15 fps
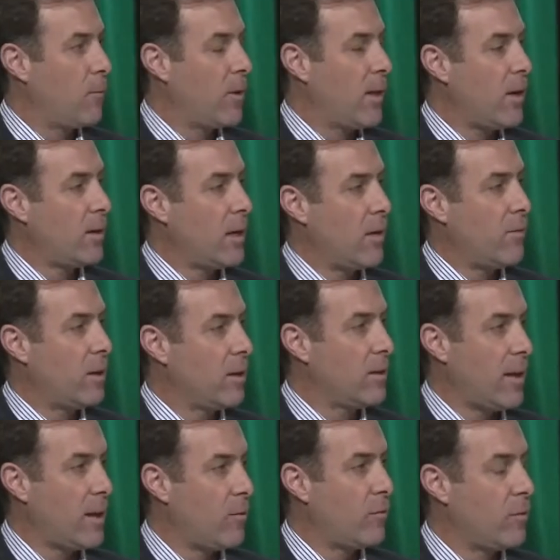Without having a
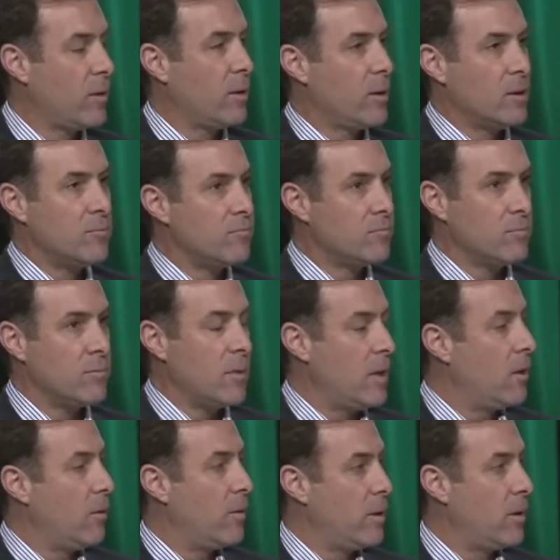lot of
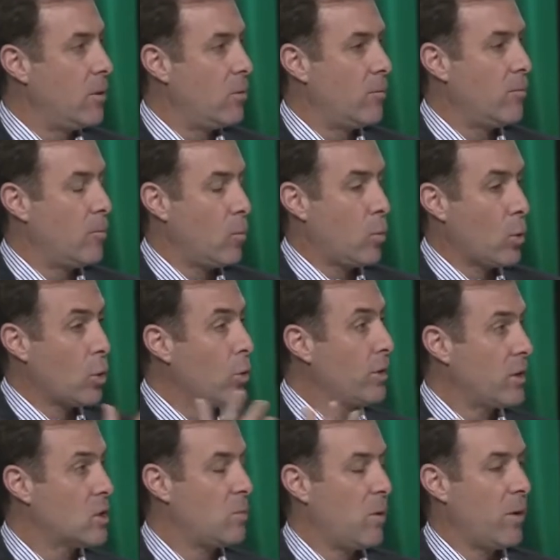you know, you know,
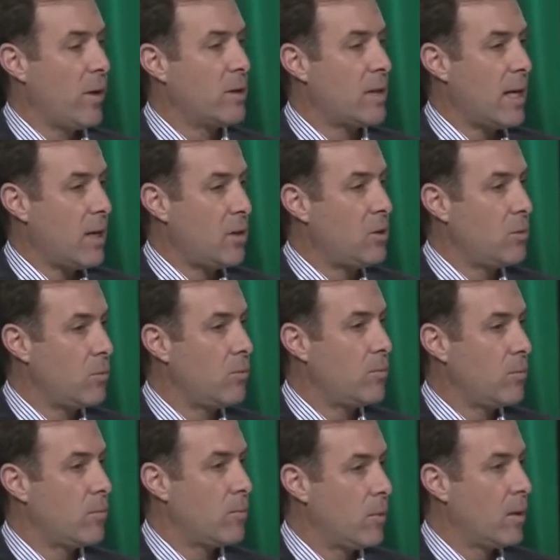world experience, how do you
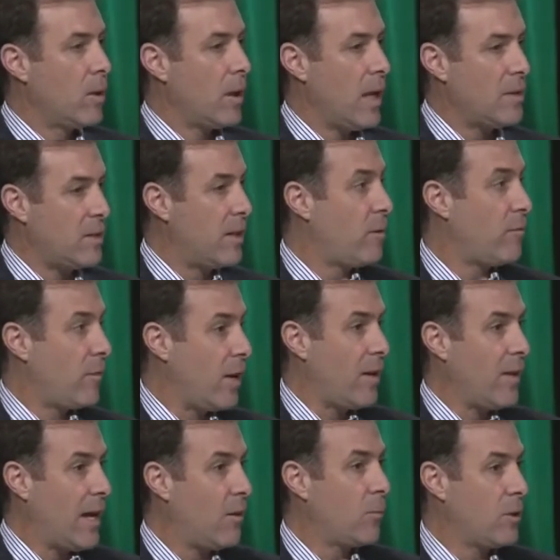
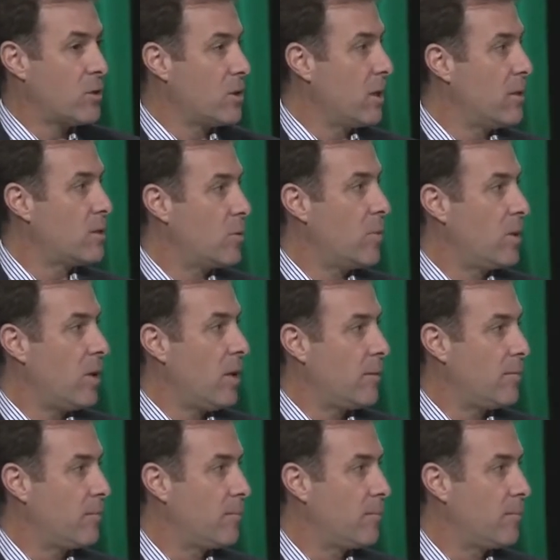identify that which needs to be done.